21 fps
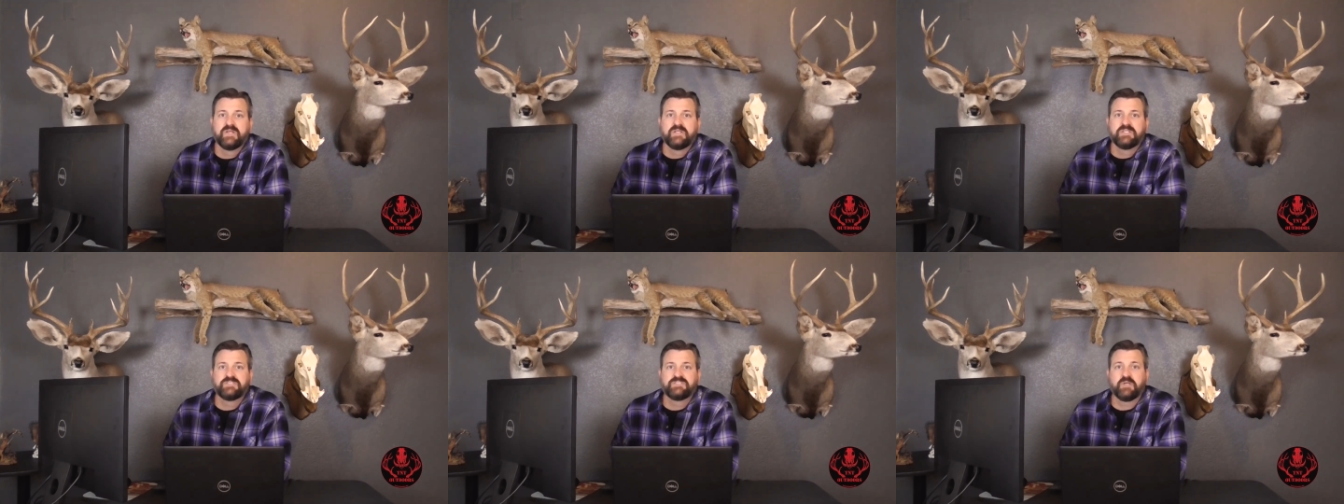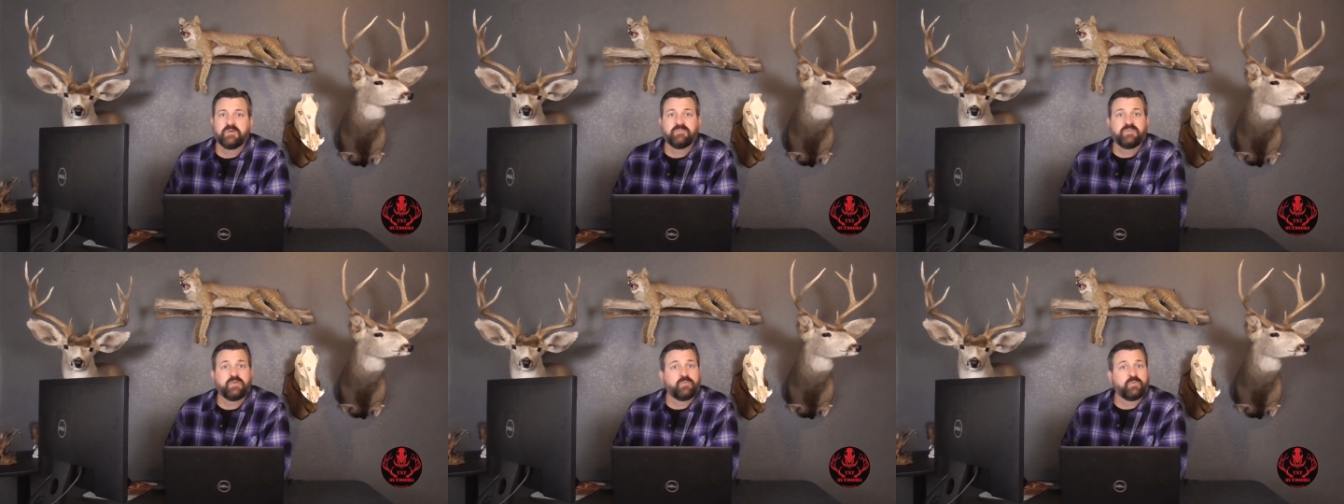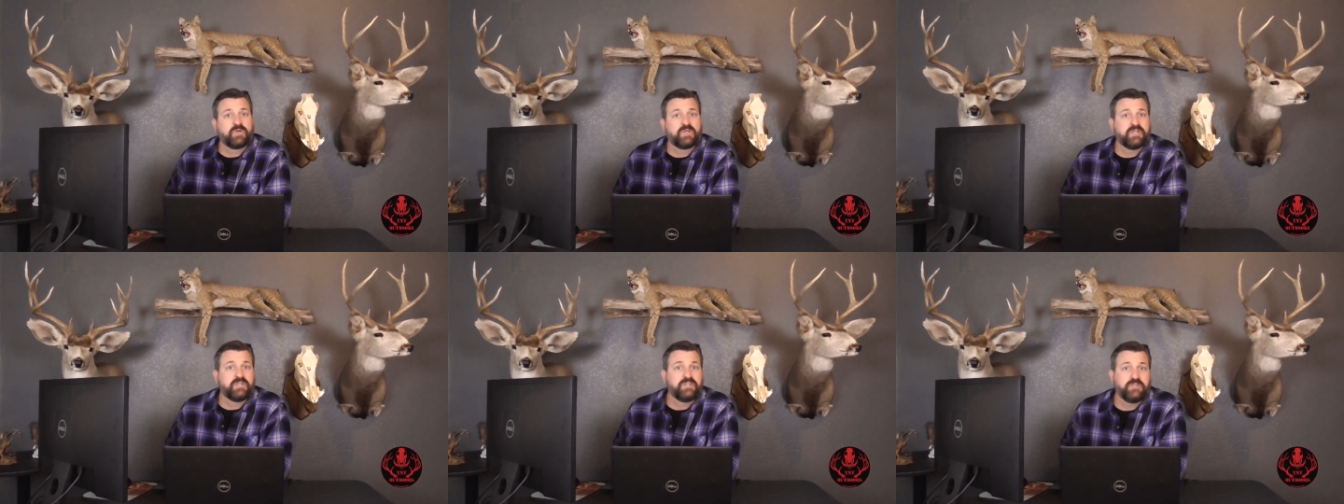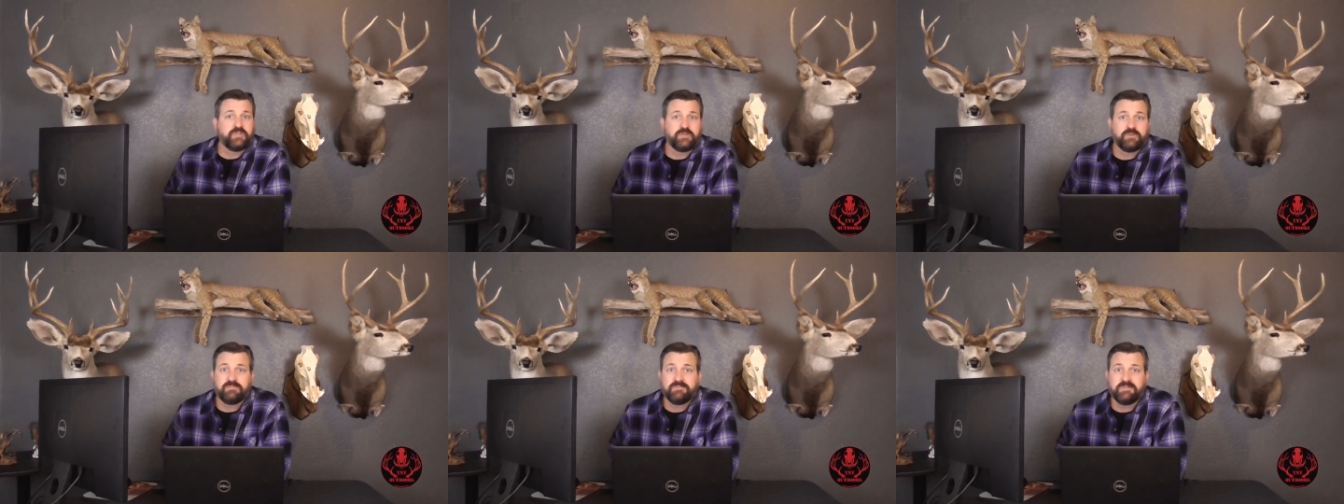Some that we're going to
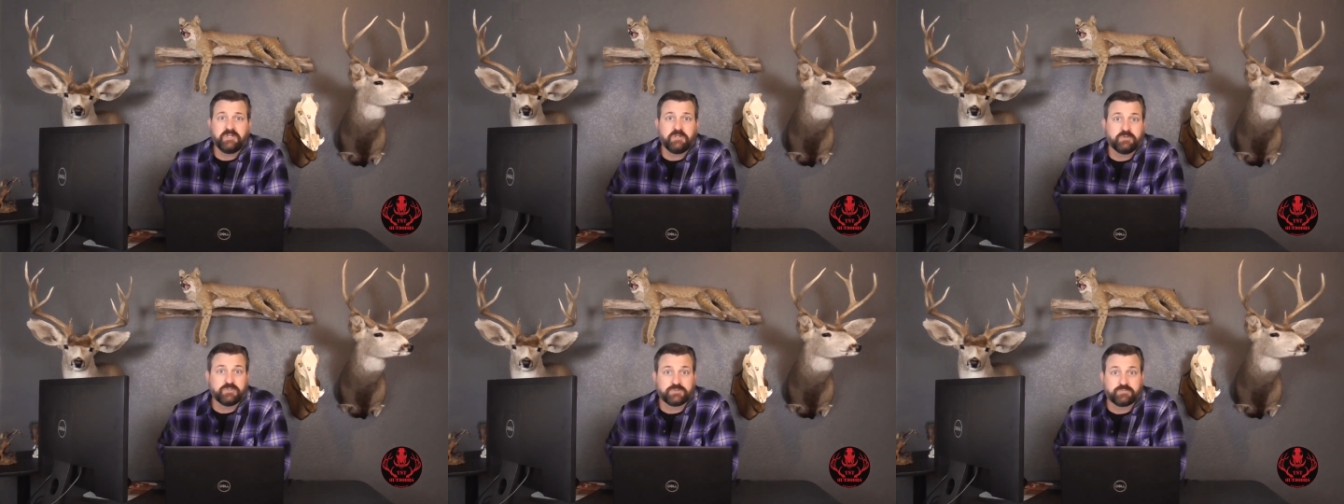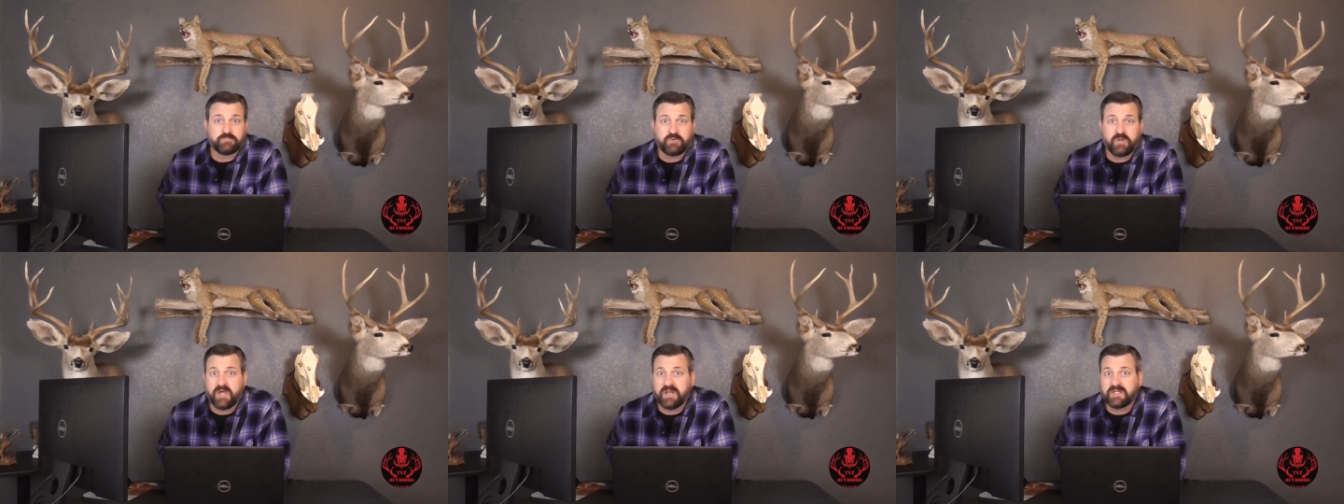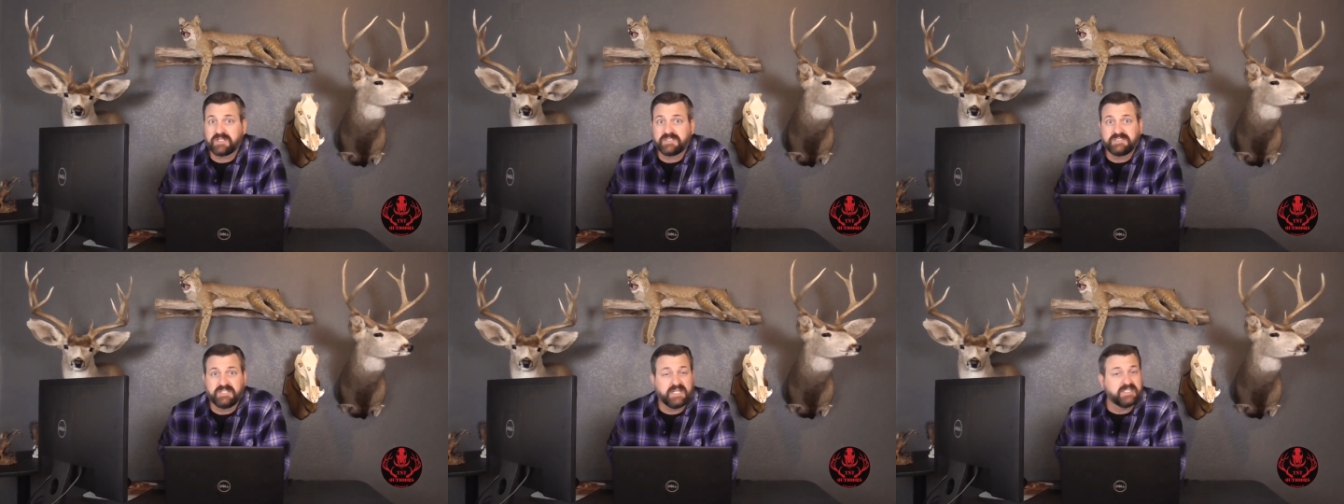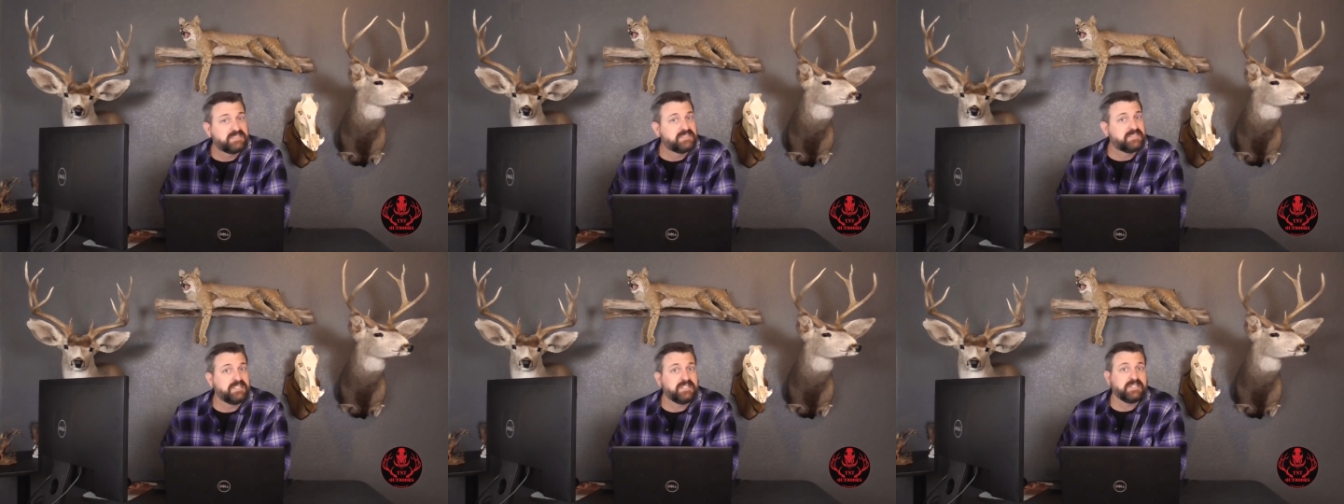do, you know, is product
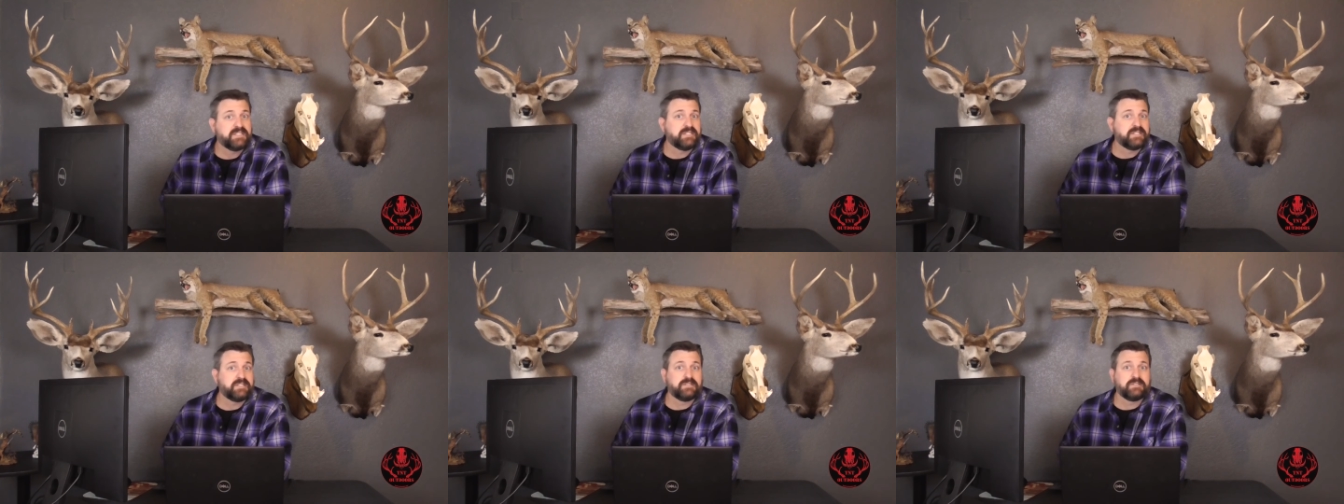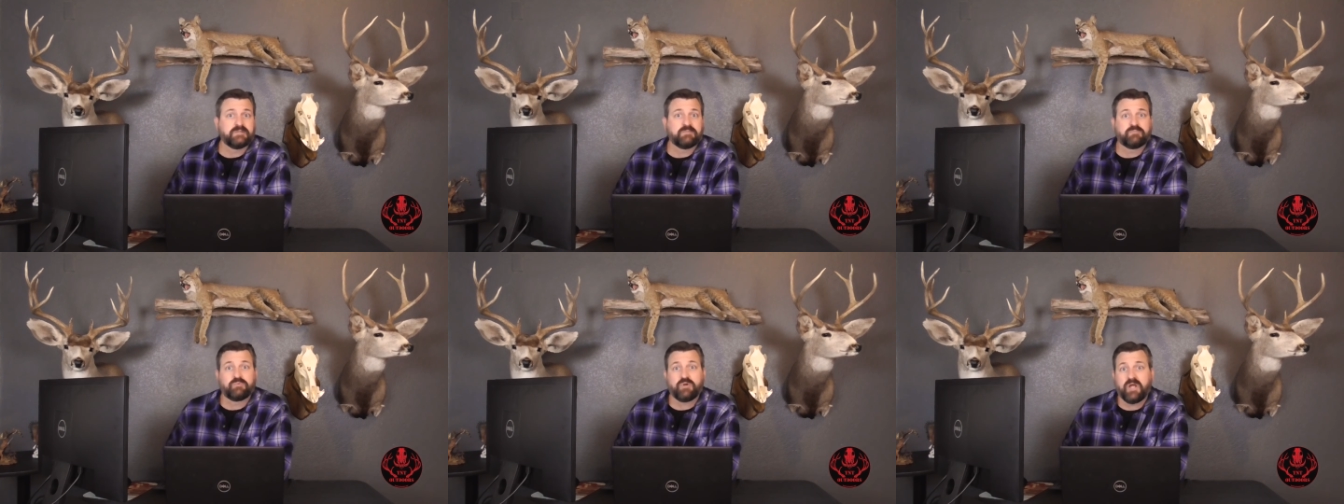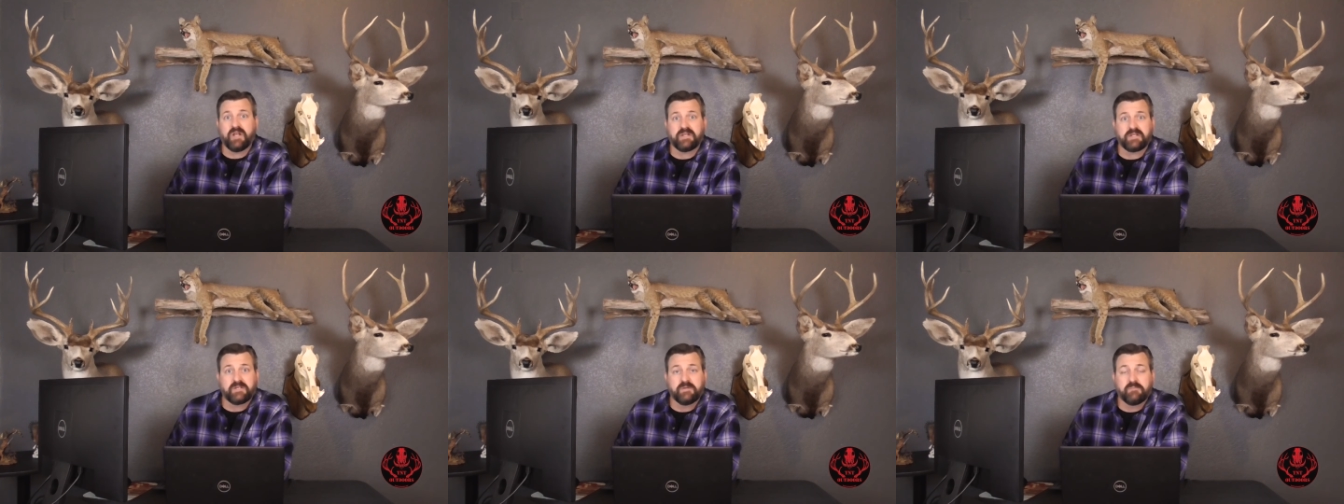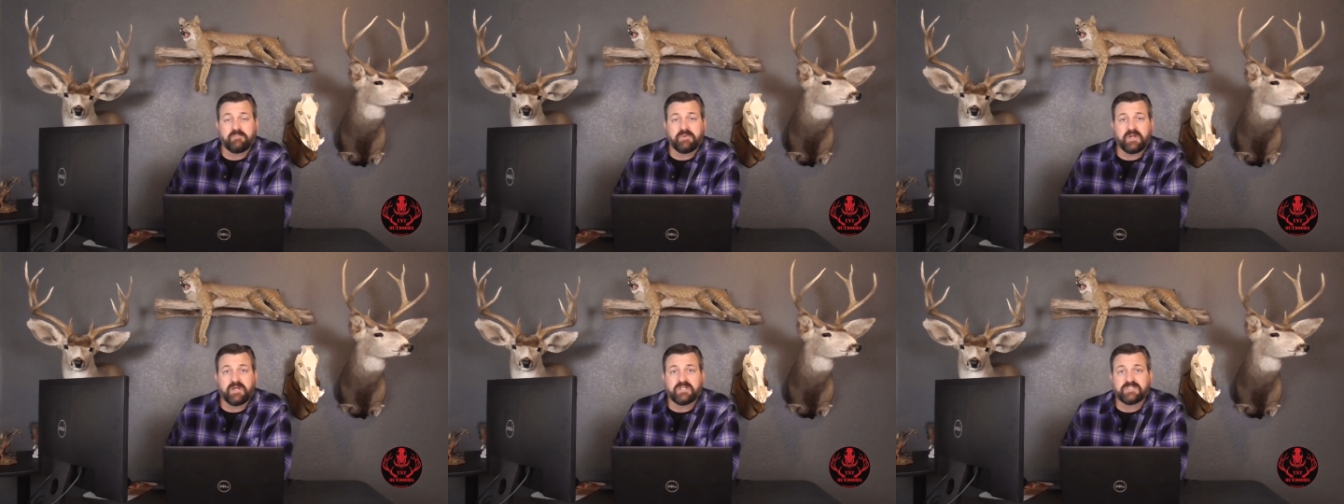testing and product
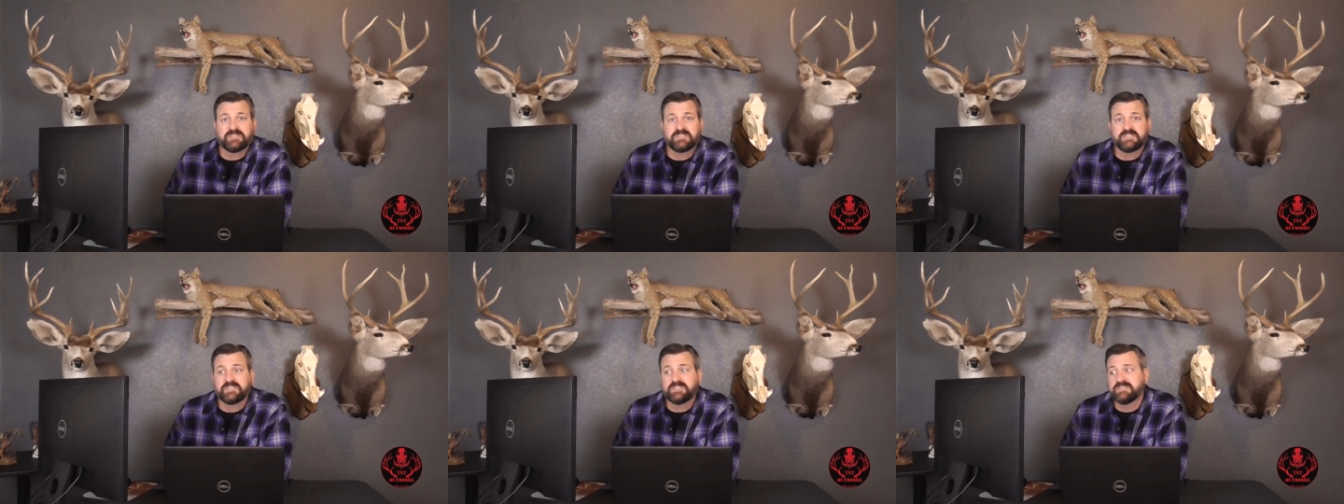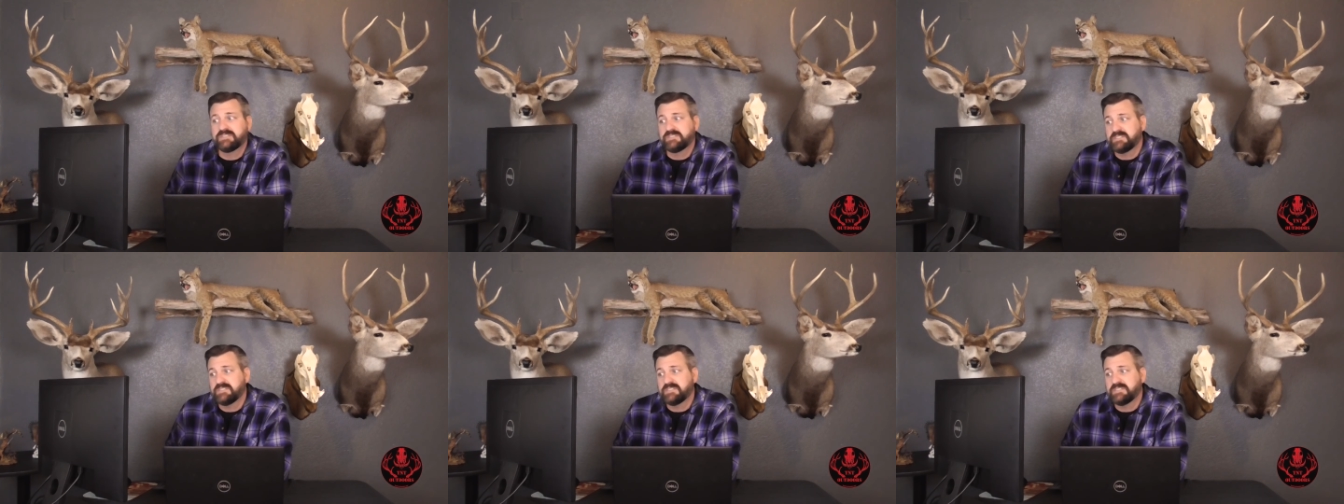comparisons,